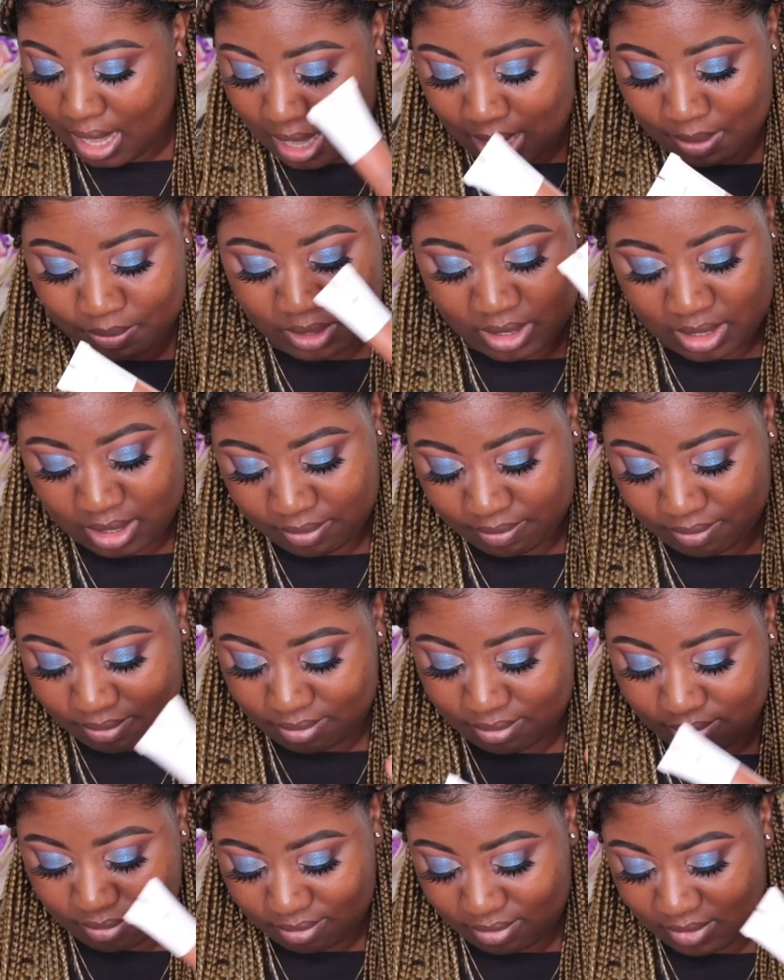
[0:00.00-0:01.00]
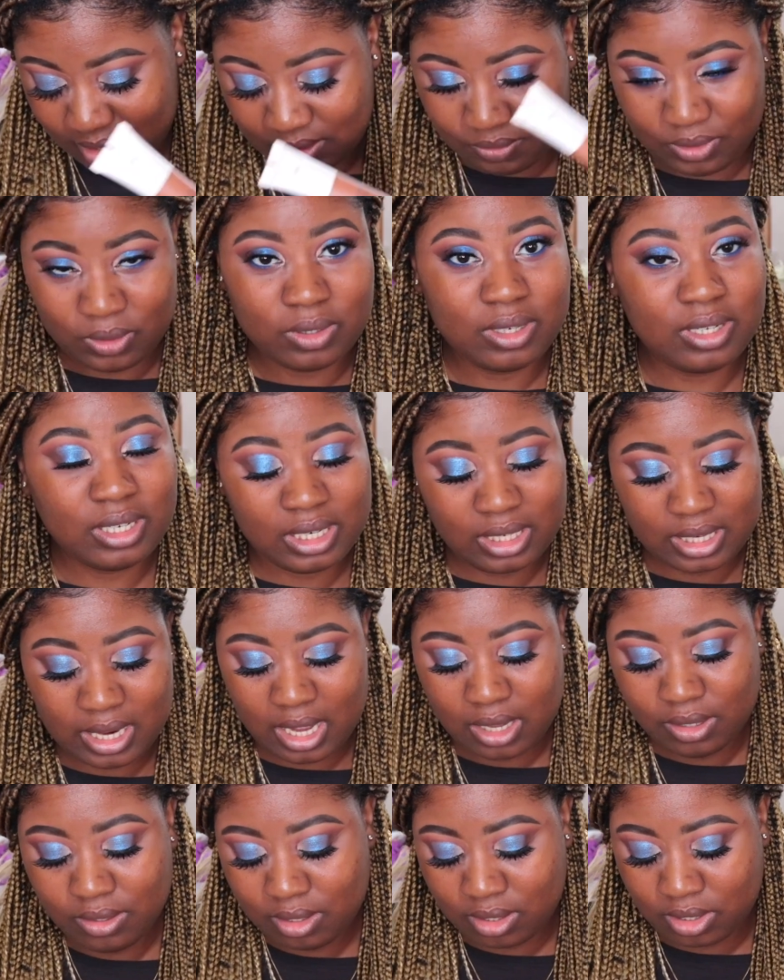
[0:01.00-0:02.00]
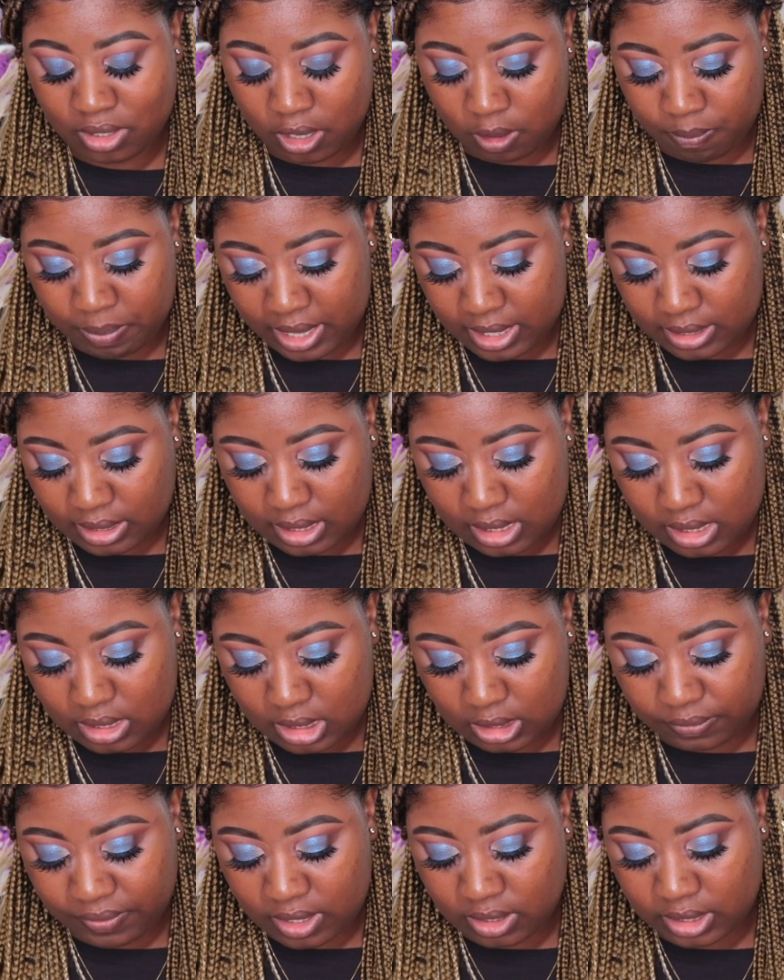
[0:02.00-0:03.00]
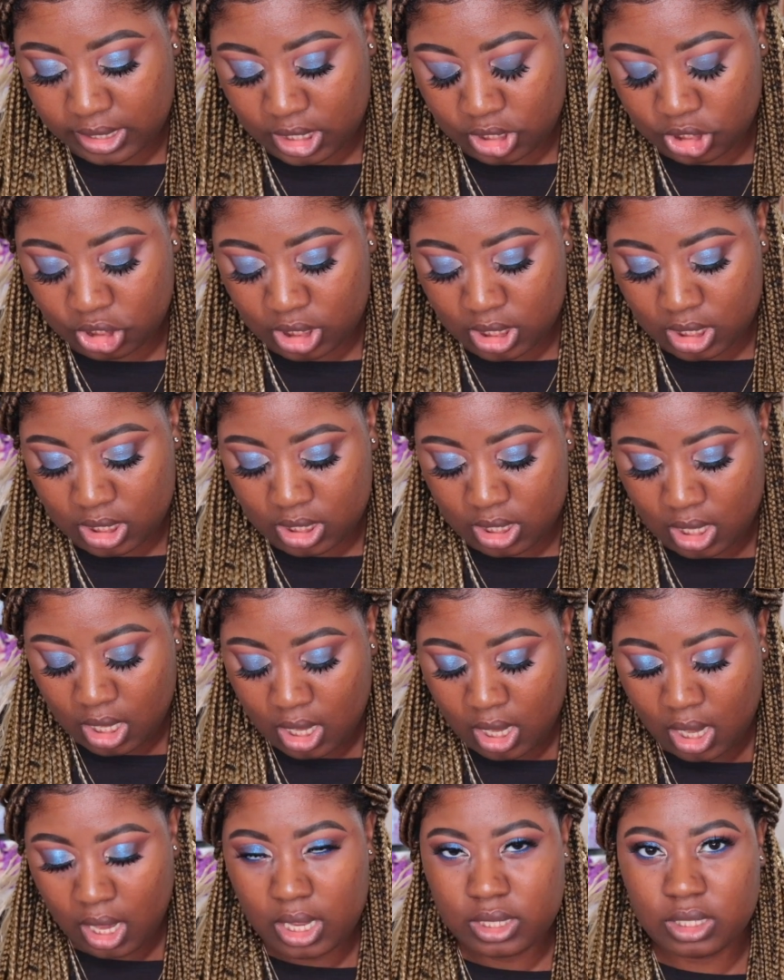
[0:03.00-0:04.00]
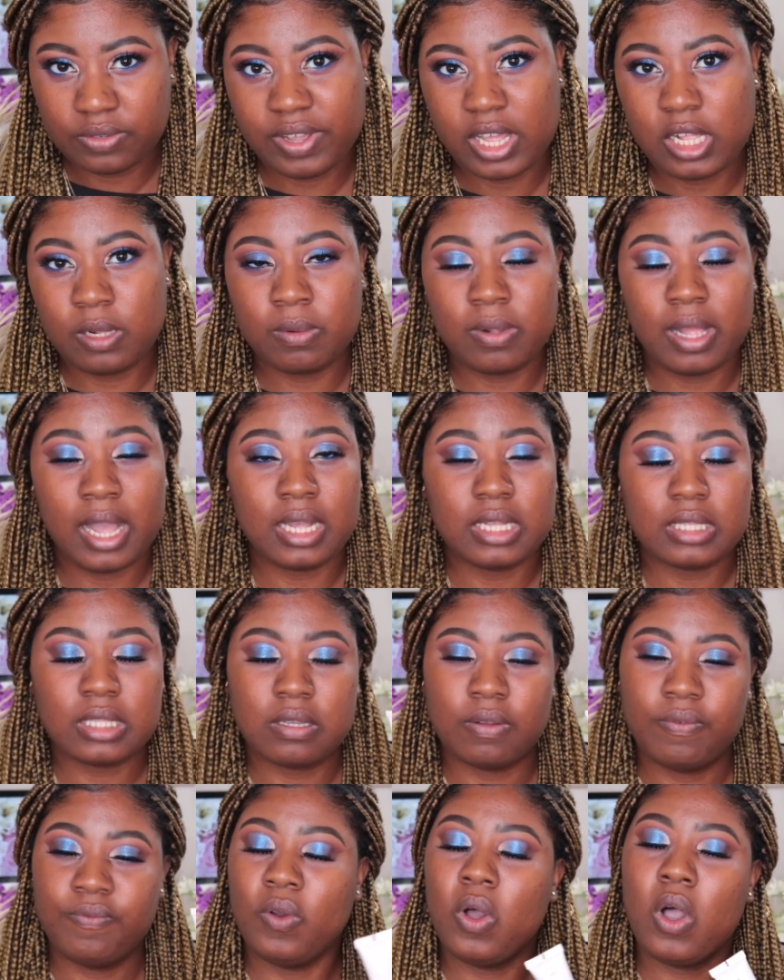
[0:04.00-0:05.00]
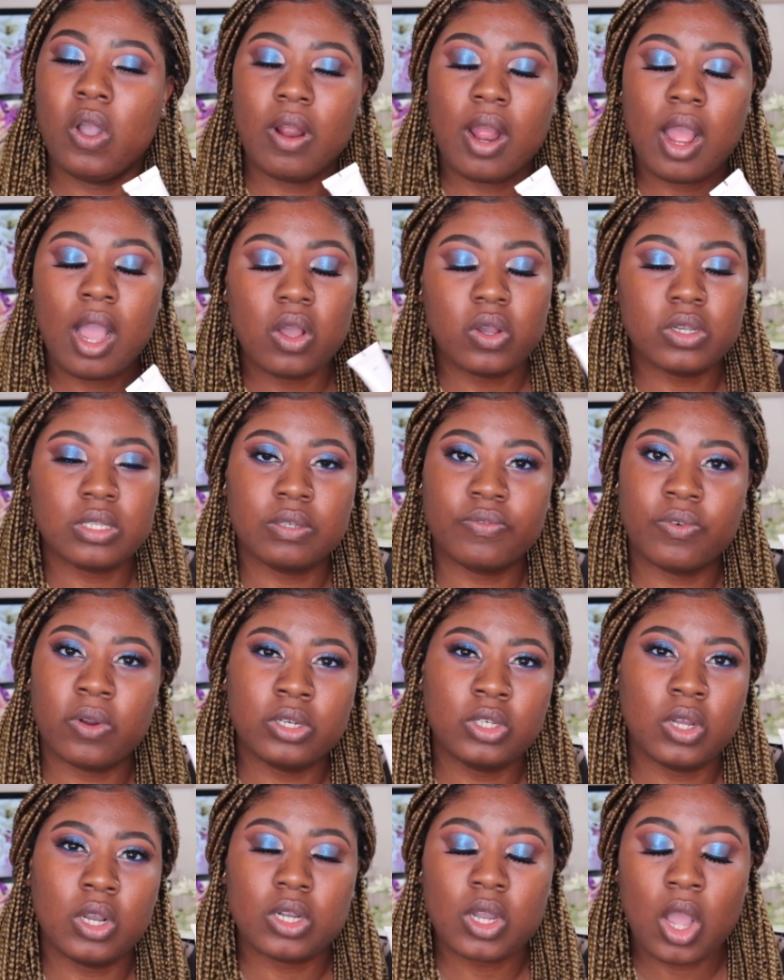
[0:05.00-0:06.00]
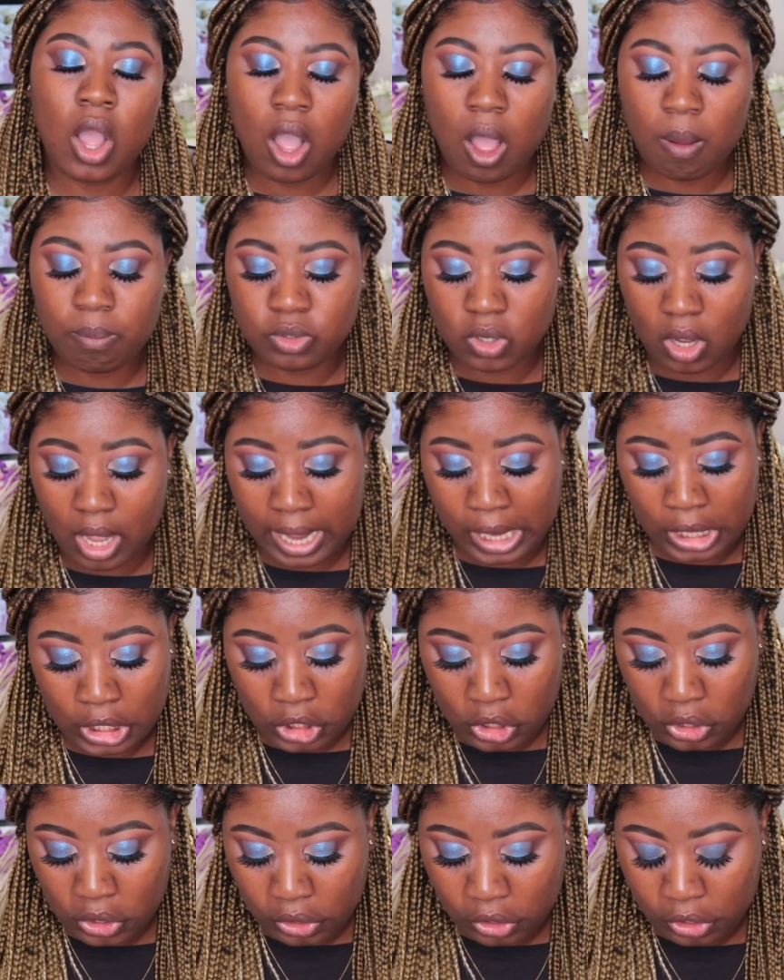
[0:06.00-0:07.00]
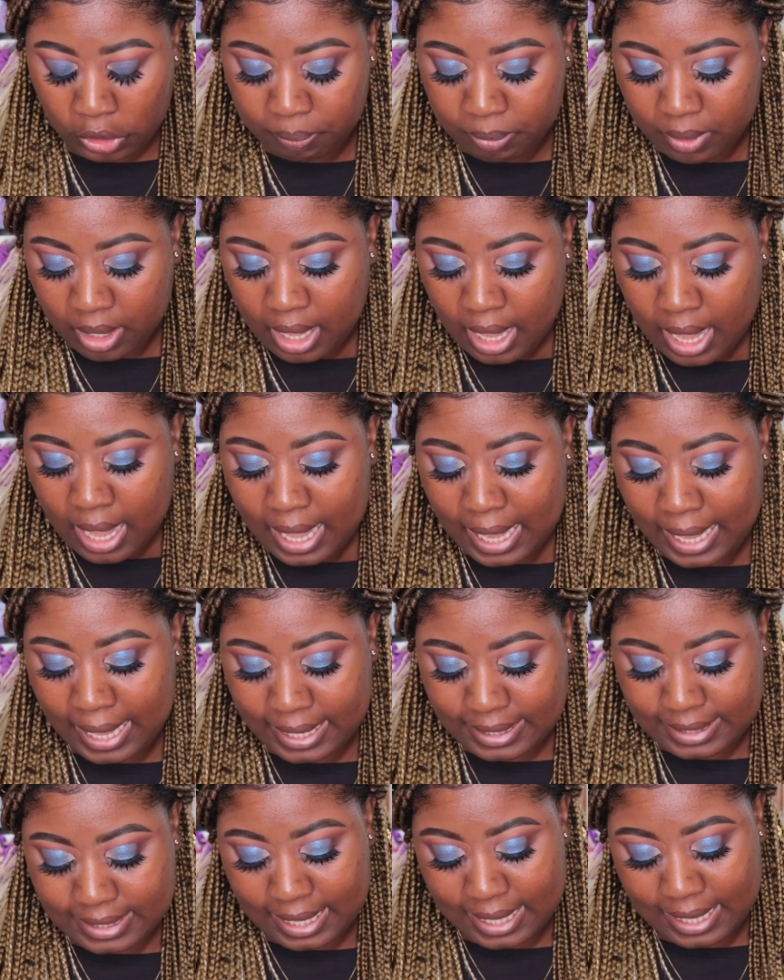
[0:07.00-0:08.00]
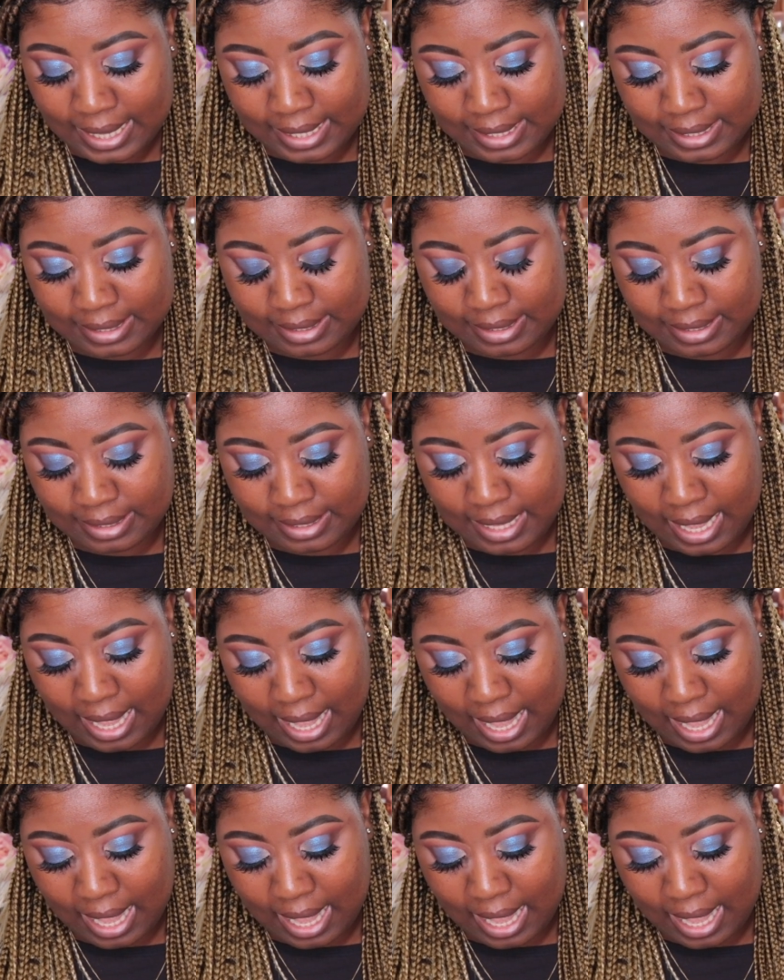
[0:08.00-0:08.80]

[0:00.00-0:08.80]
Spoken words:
I'm gonna give you all the details. So basically this foundation is available at Sephora or sephora.com.au. It is